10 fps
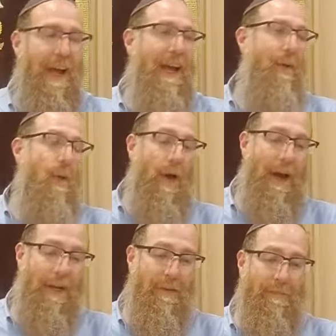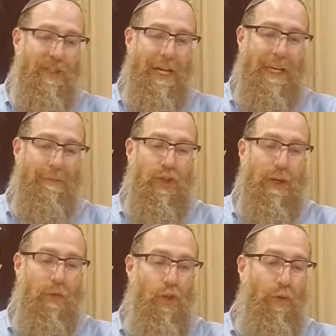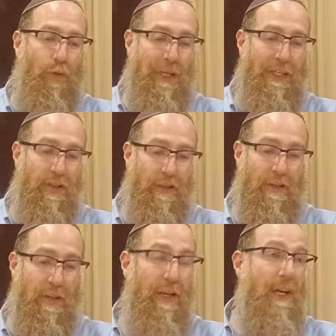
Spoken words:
and the wine, B'shnayim Shnayim, 2 for each of these.